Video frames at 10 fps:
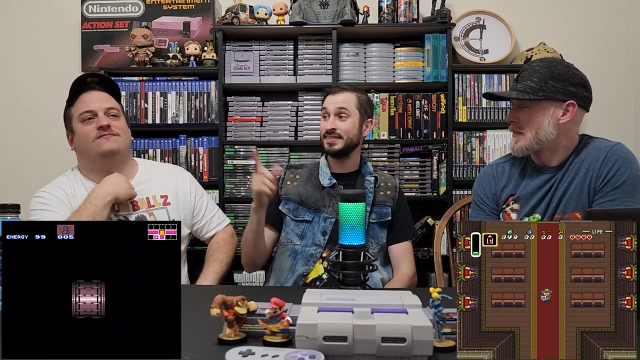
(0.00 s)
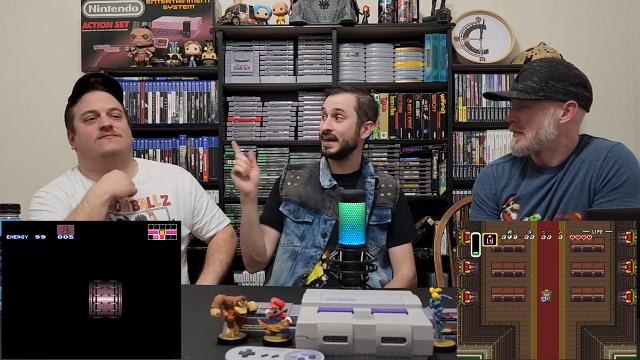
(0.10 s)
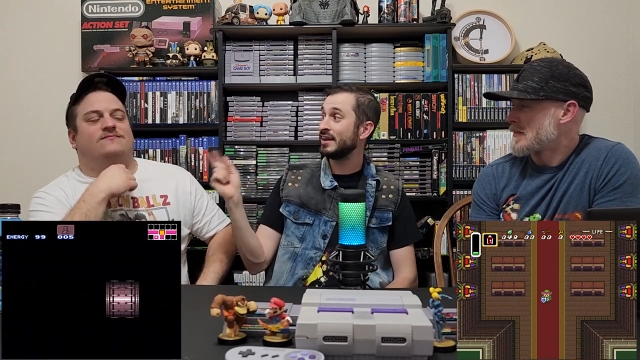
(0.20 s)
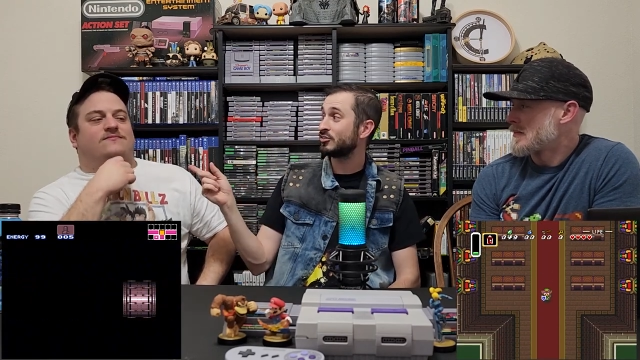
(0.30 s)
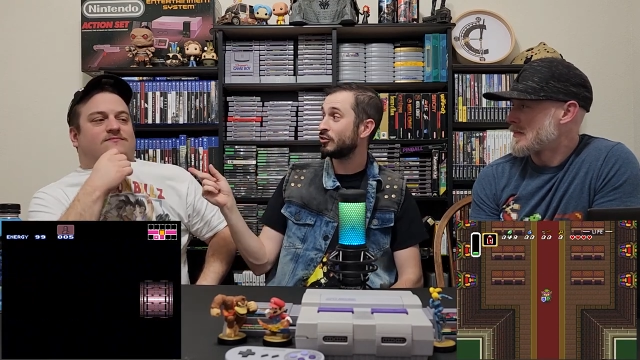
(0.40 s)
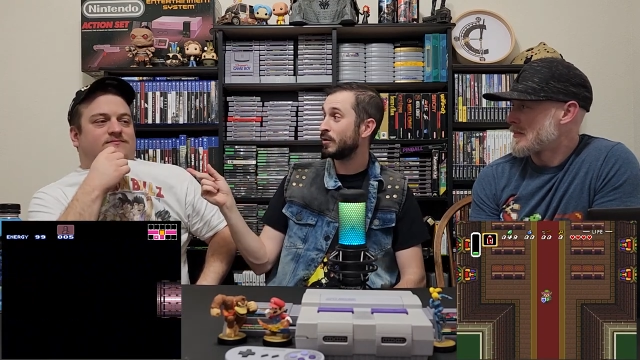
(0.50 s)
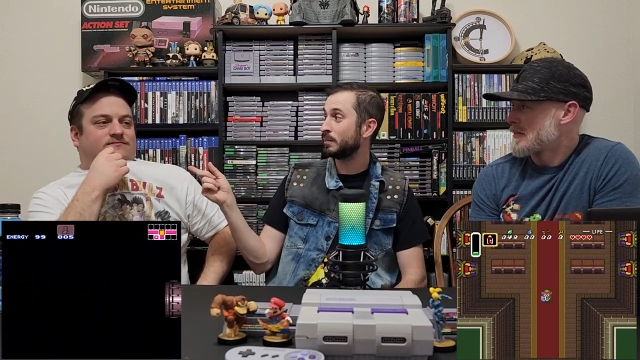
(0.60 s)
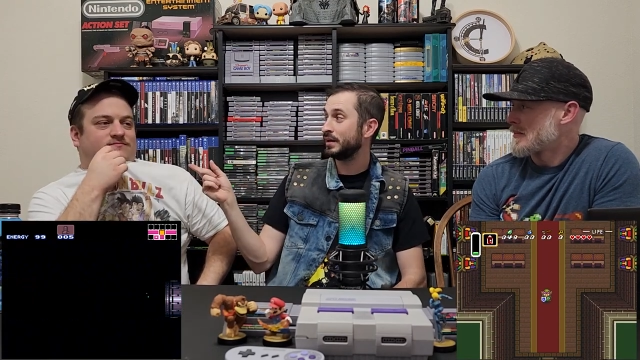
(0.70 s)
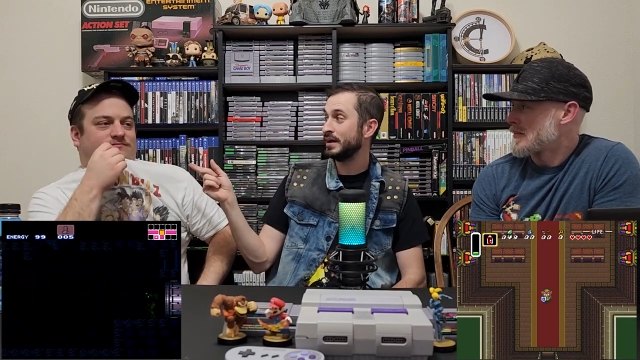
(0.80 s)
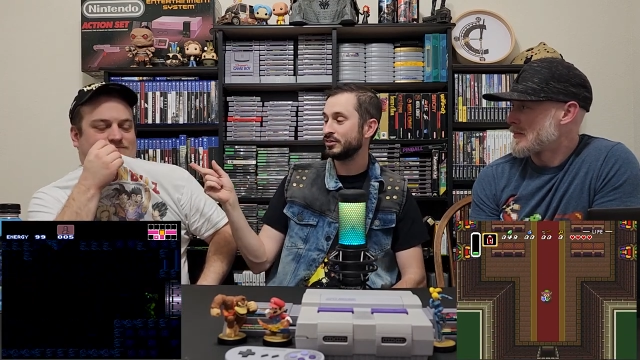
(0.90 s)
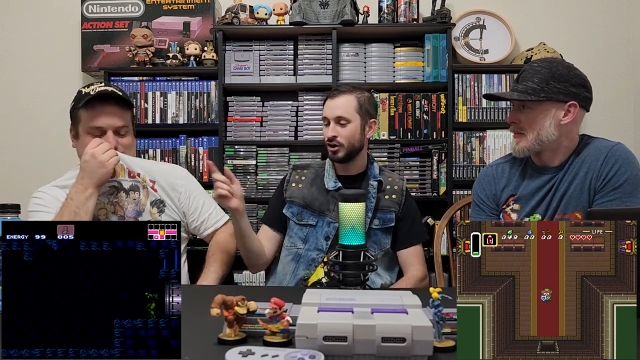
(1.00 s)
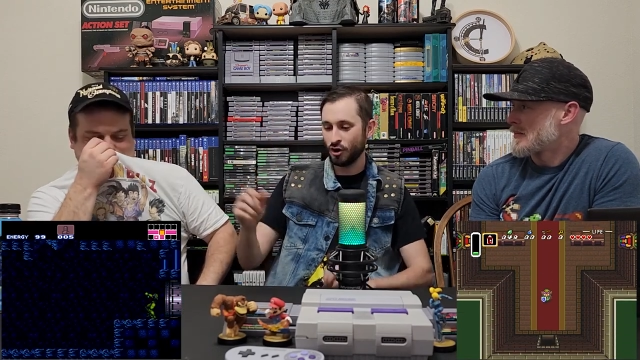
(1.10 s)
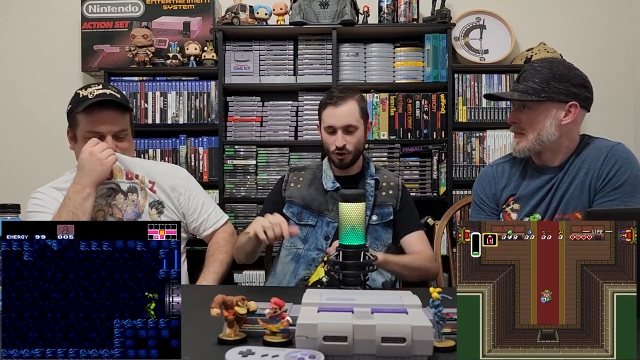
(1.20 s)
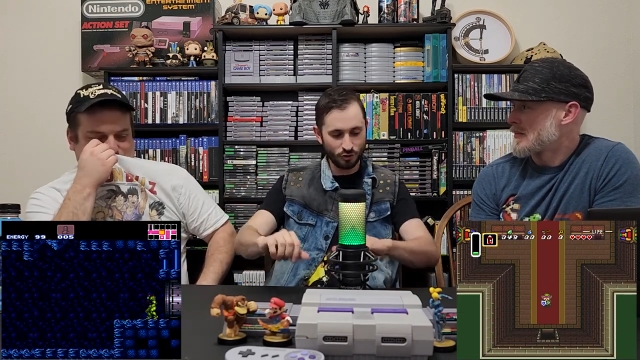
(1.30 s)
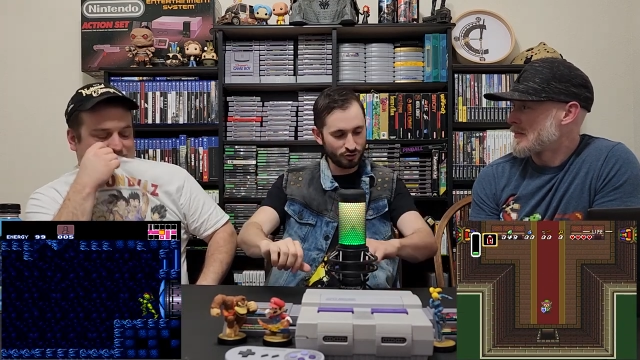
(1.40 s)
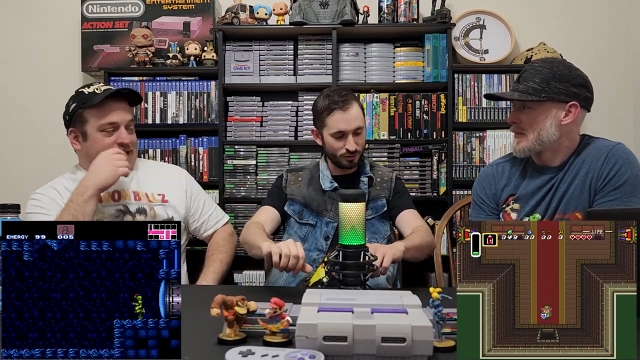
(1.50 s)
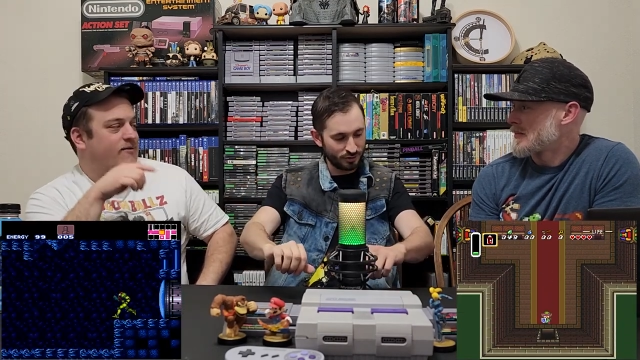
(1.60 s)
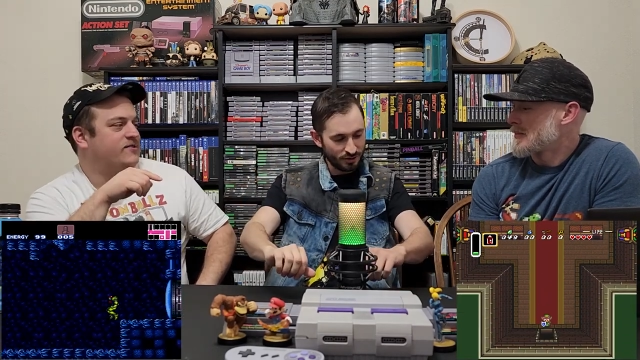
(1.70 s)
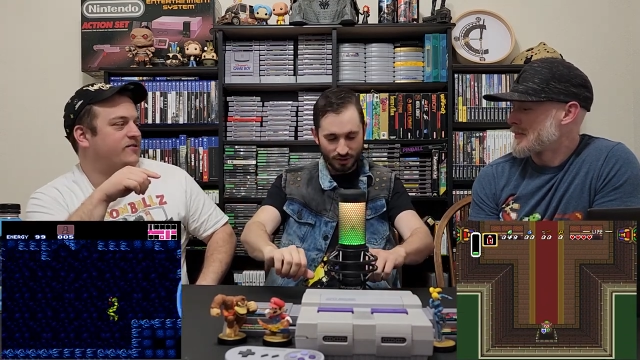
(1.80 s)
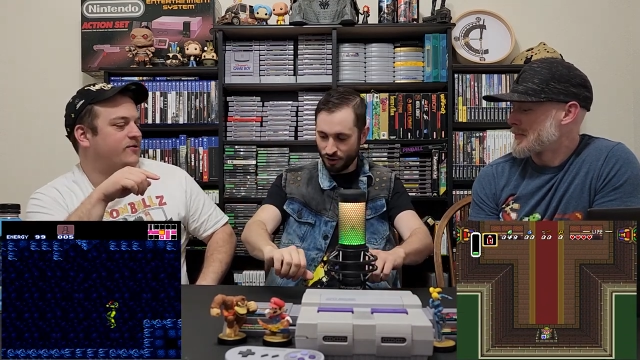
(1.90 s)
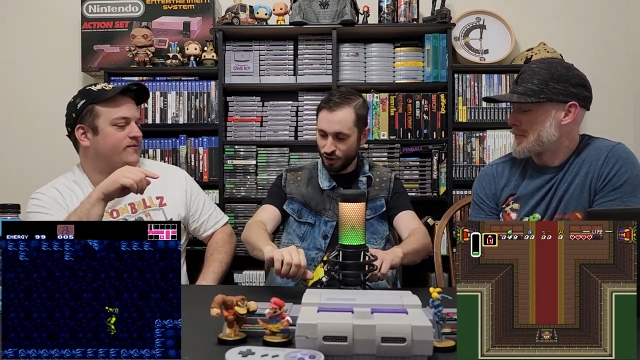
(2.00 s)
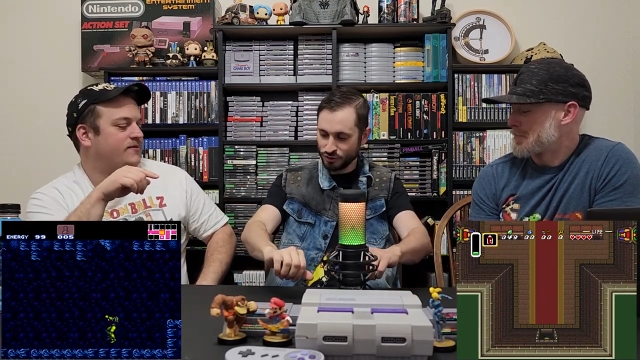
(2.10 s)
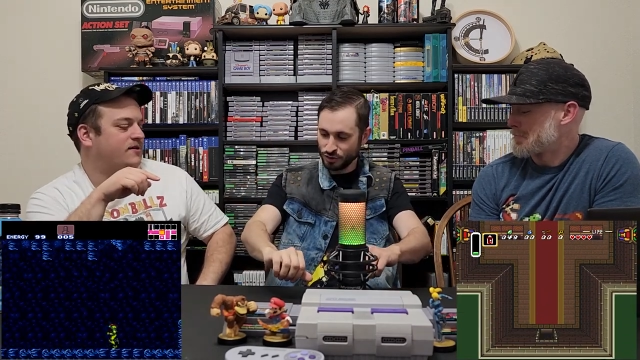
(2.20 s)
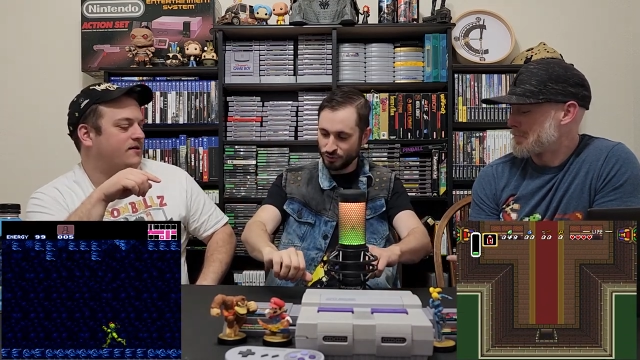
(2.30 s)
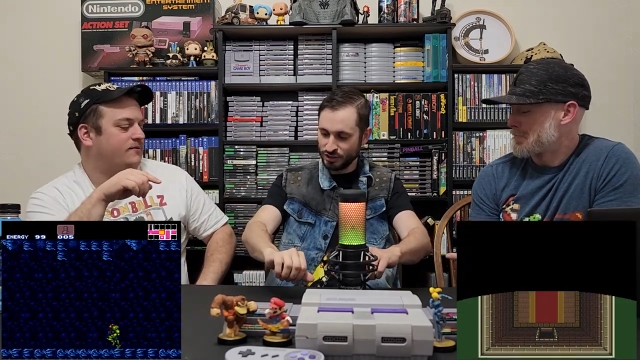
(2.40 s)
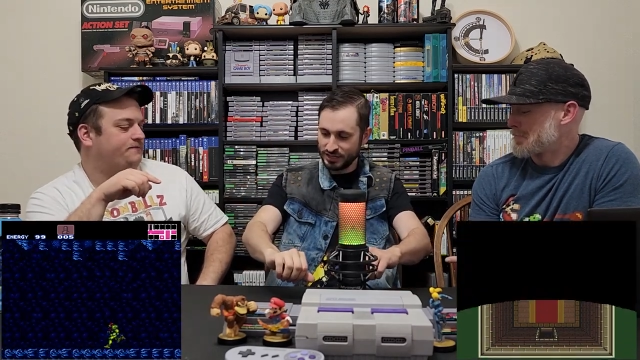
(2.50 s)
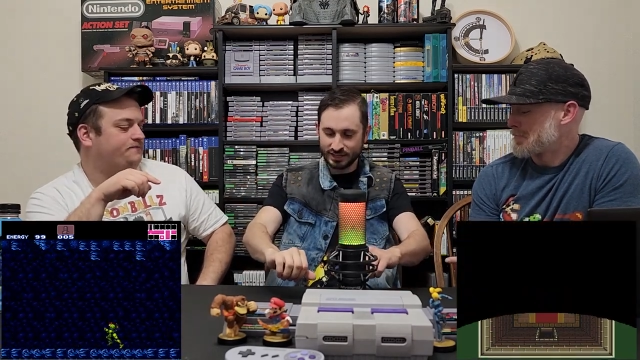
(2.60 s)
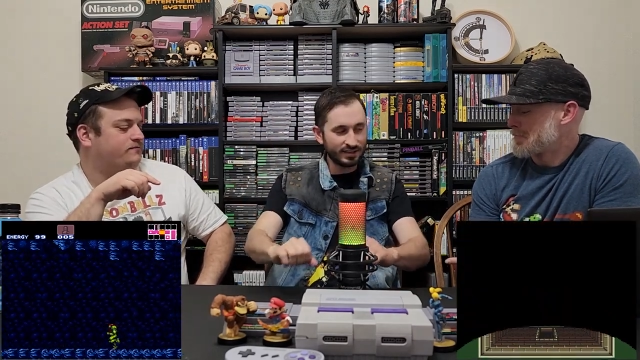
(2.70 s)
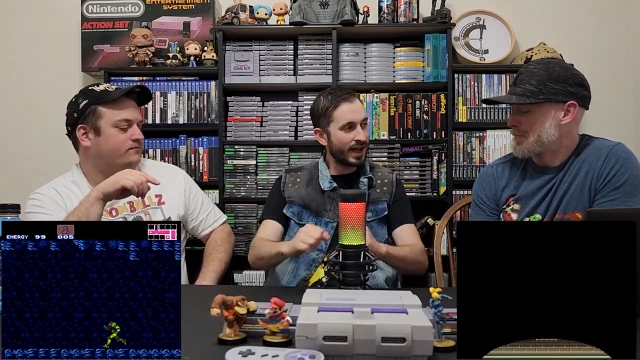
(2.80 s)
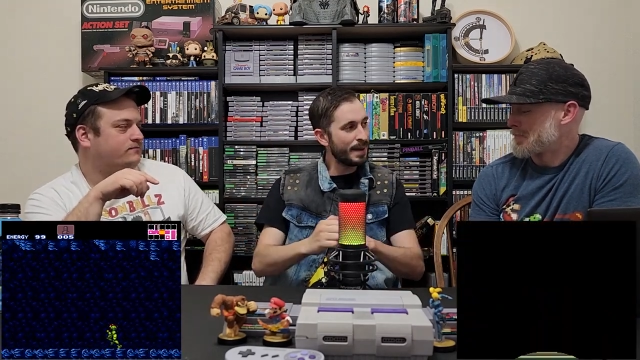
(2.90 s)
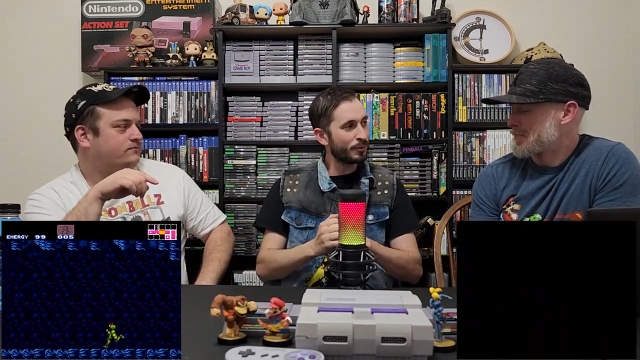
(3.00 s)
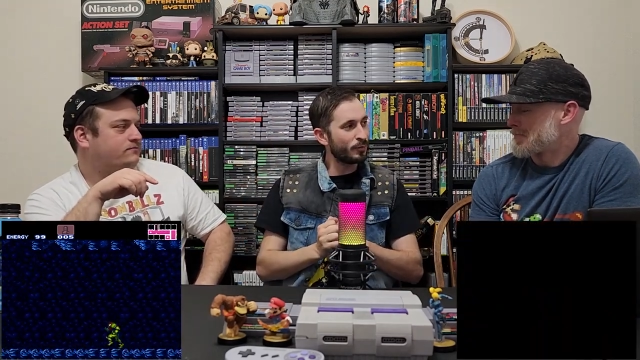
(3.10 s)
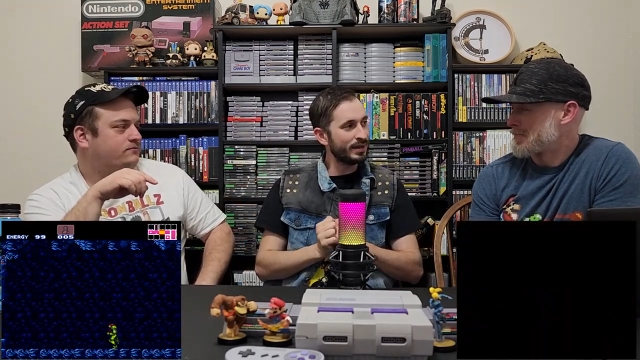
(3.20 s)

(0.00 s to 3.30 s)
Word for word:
Speaker 1: that song plays. Oh, dude. That one, too. Oh, dude. When you get the hyper